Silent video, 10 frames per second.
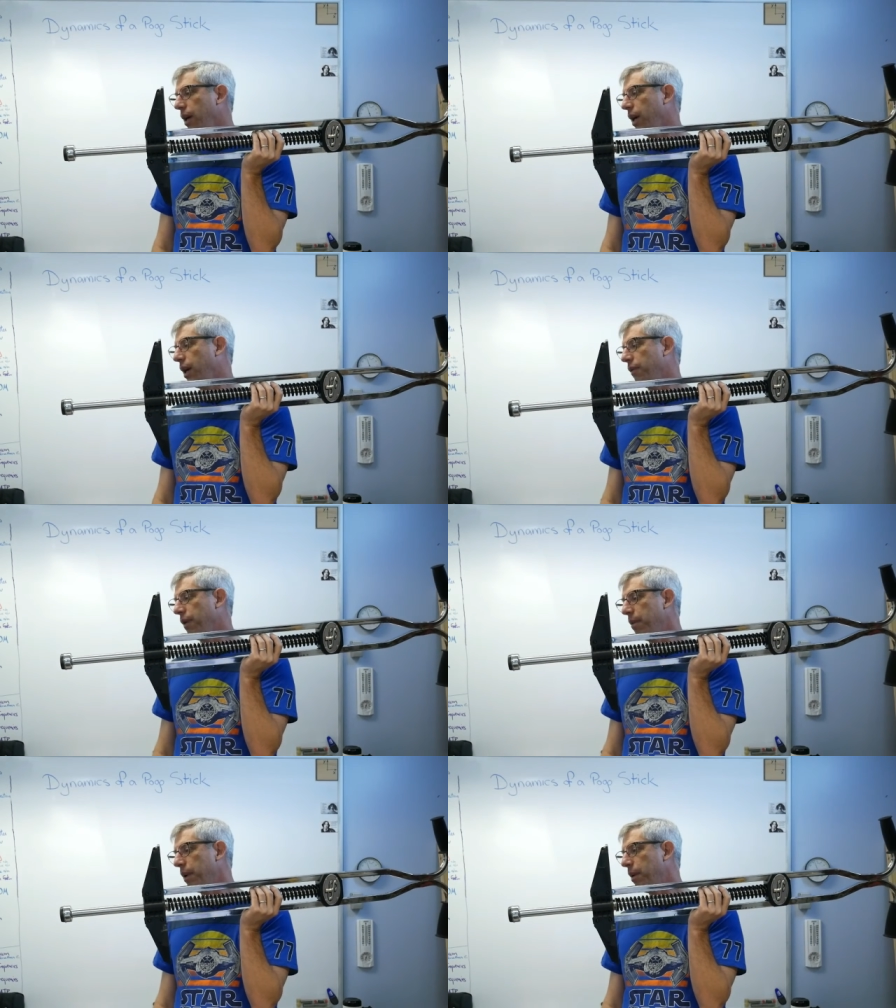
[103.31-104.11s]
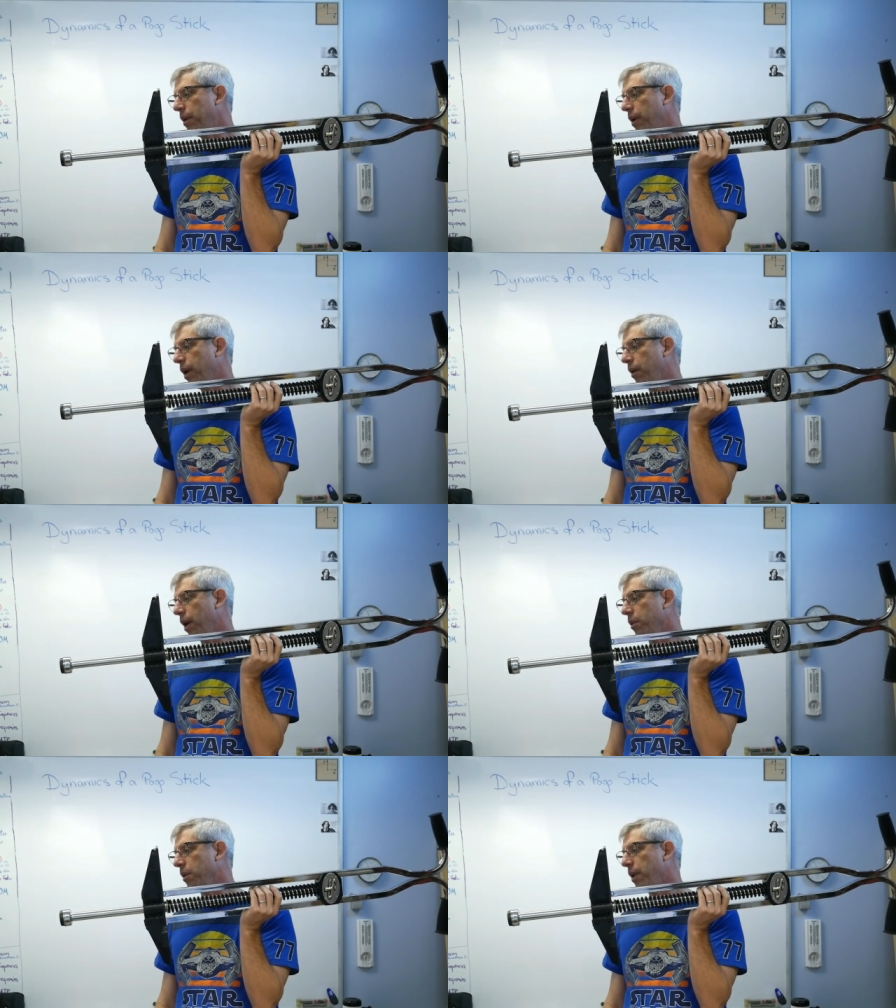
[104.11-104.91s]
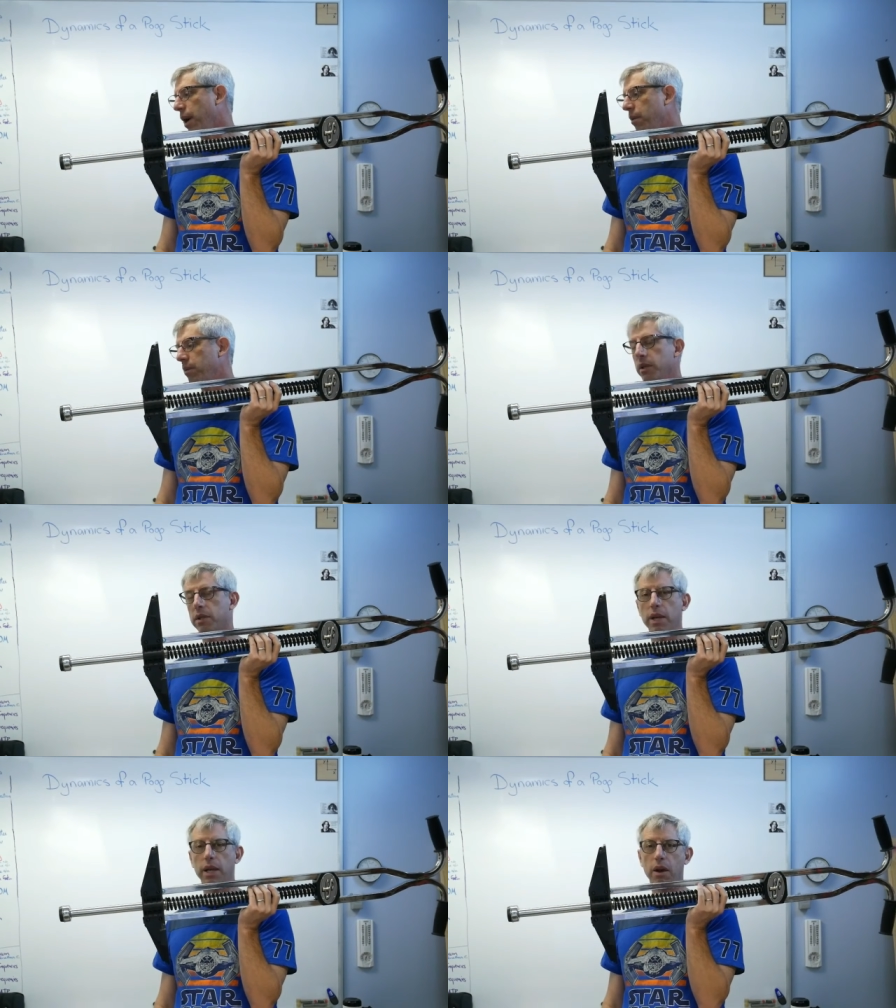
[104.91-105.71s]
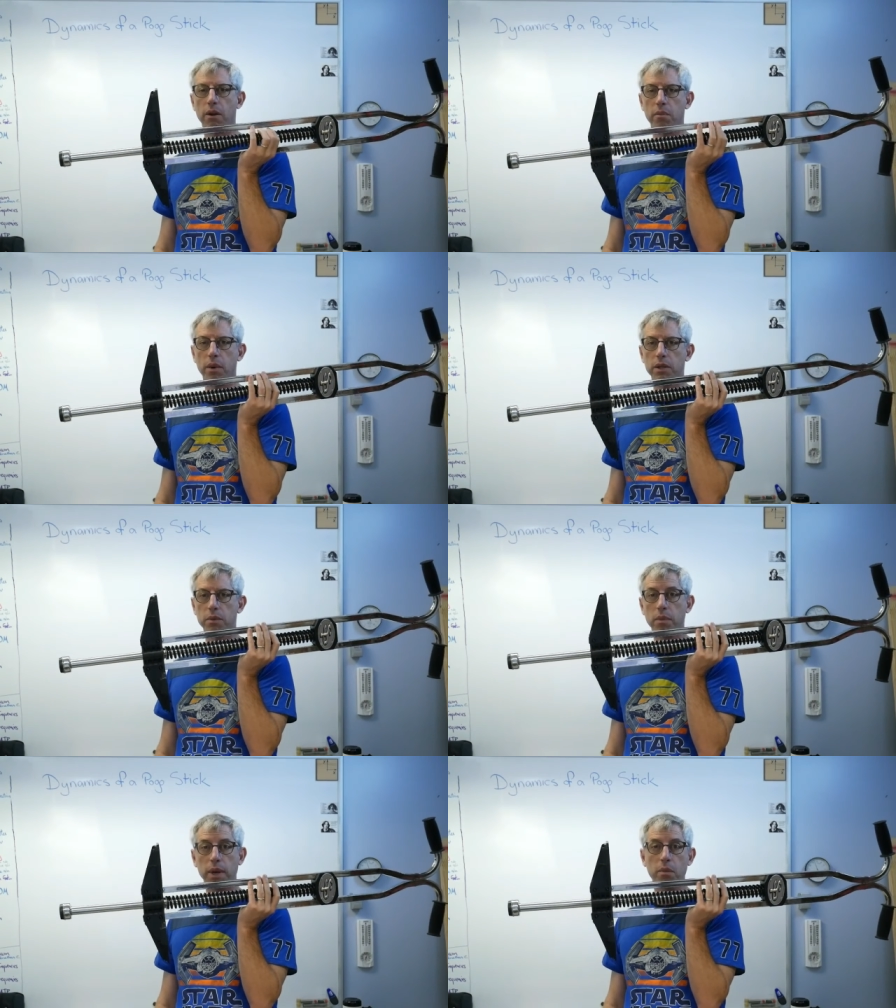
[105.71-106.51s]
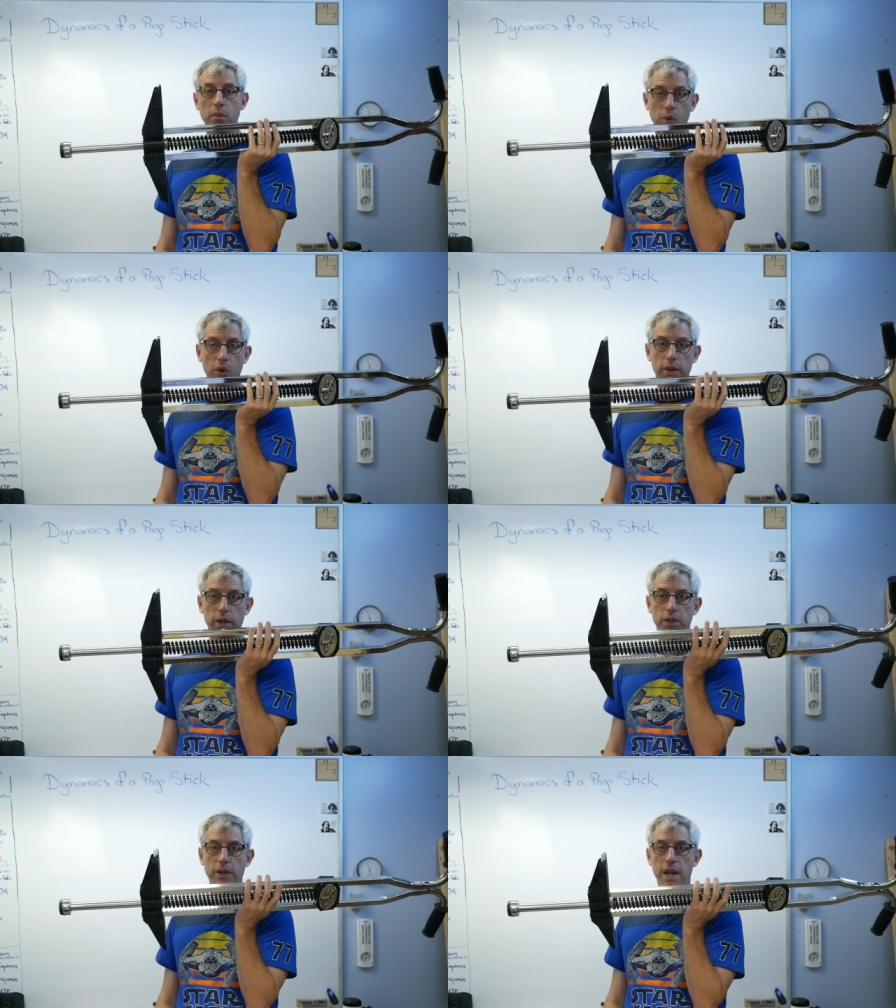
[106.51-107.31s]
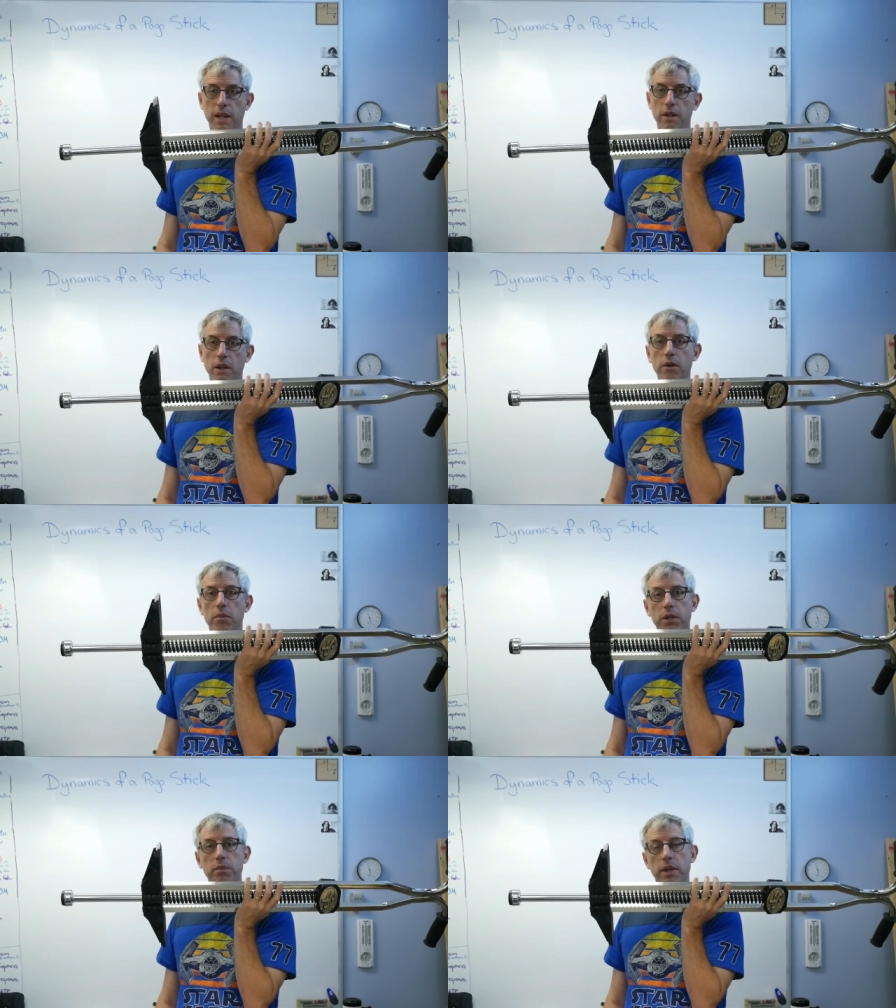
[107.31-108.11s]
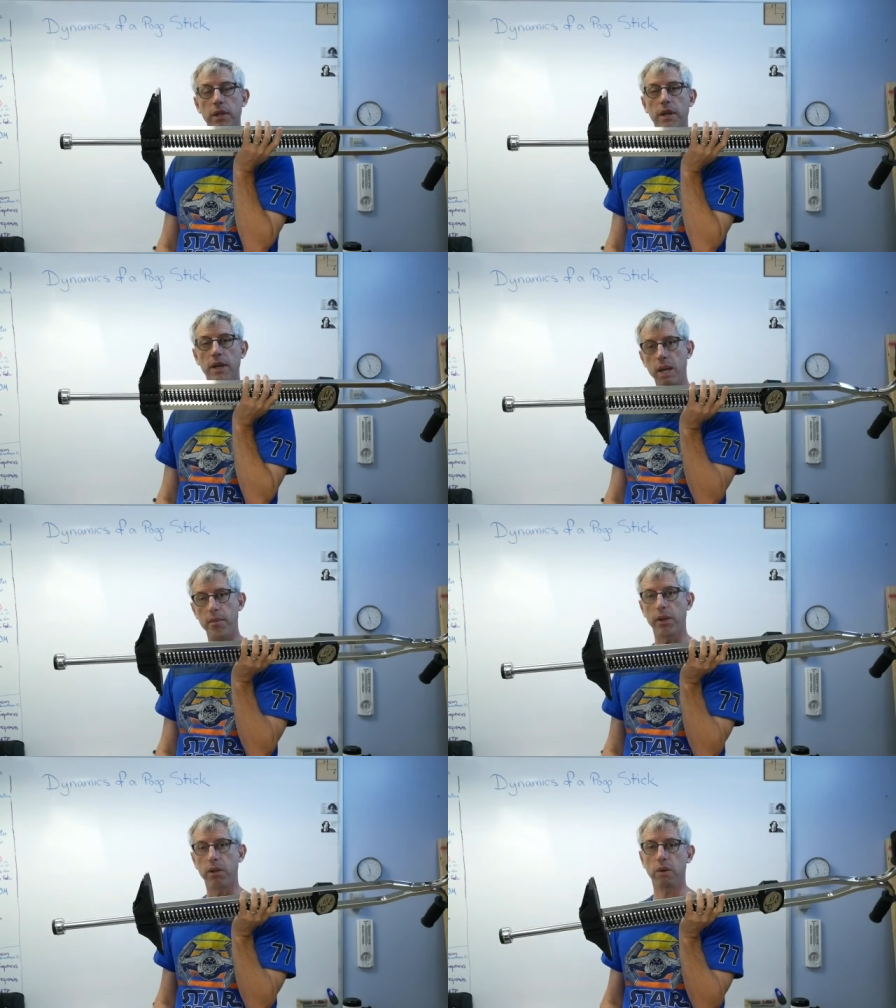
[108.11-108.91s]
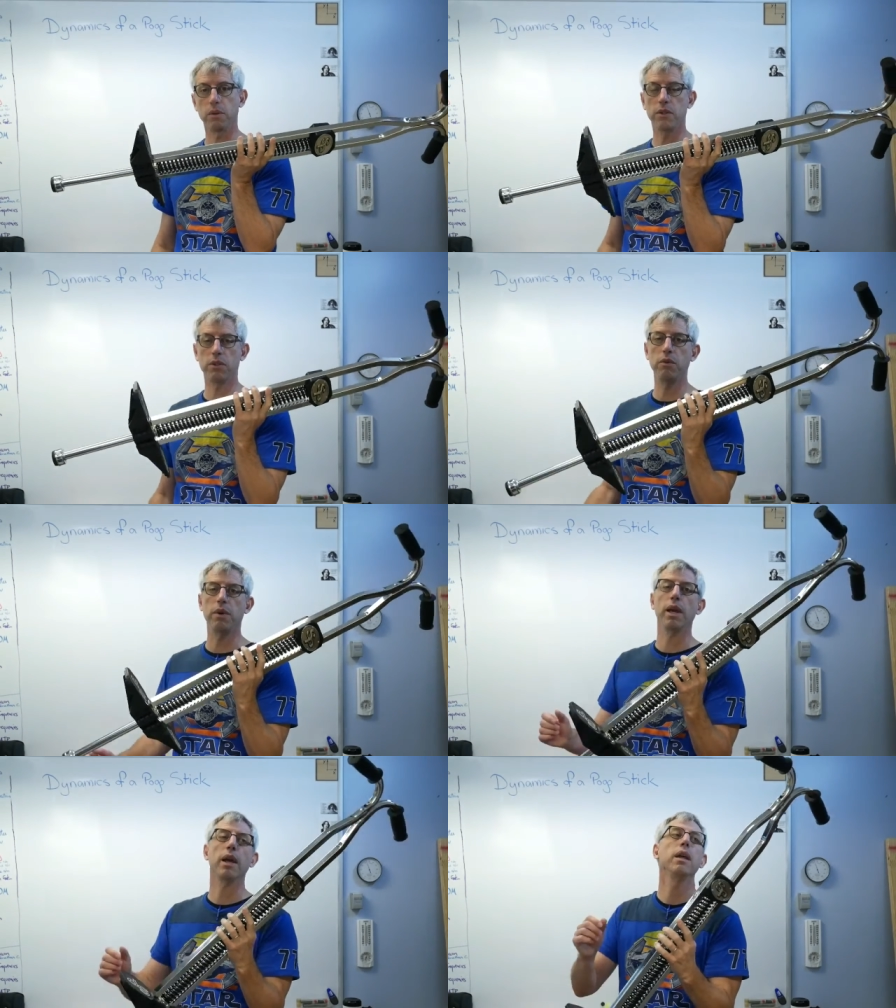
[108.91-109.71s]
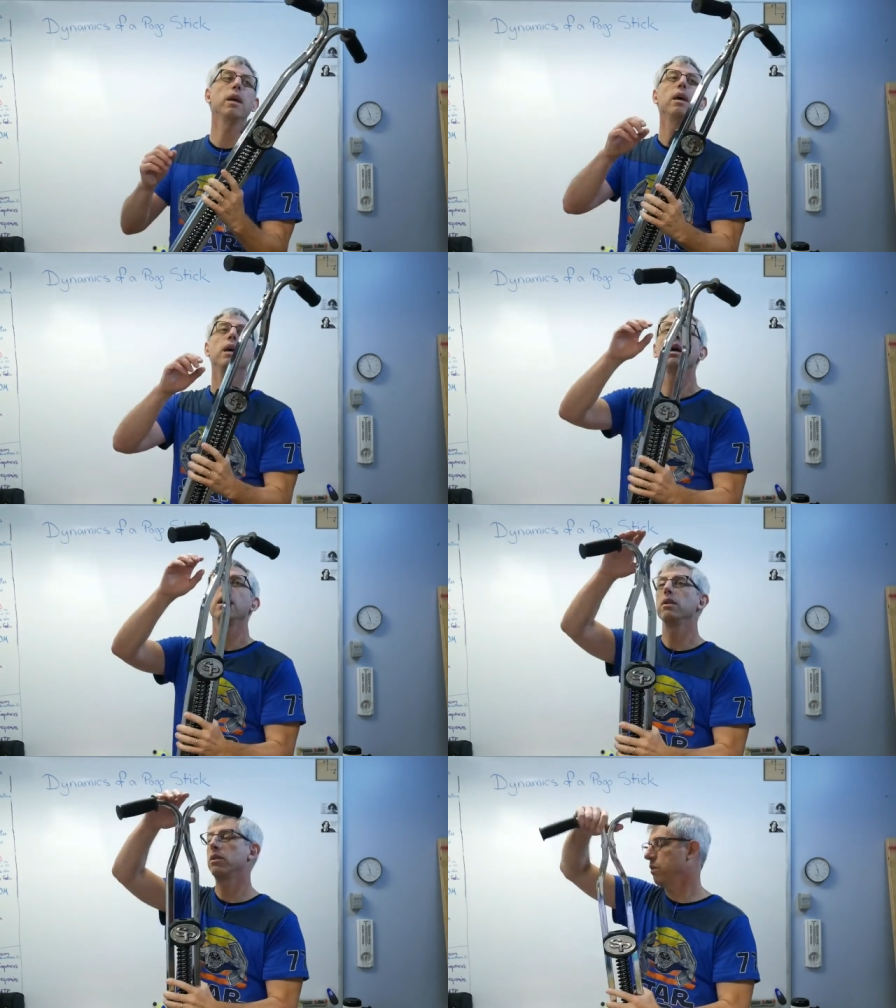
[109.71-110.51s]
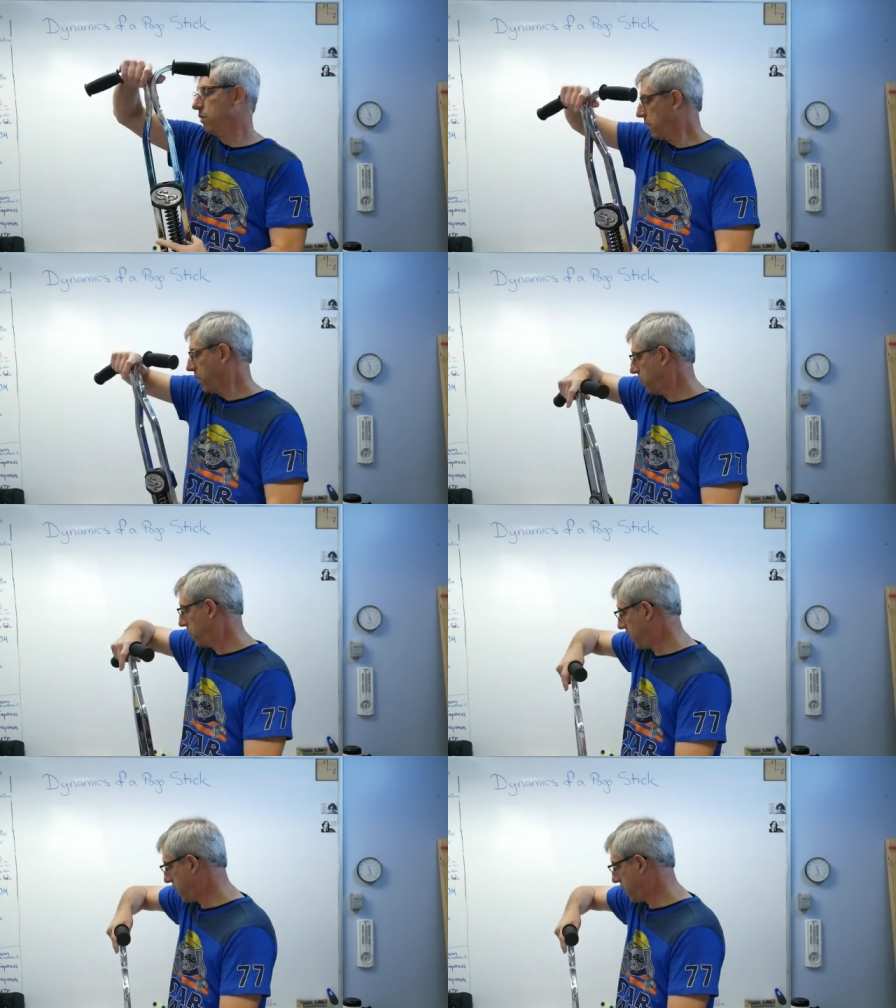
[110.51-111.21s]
And if I'm going to be uh, able to bottom this thing out, it must be more than a static load. It must be the dynamic load that's doing it. And so we'll, I'll show you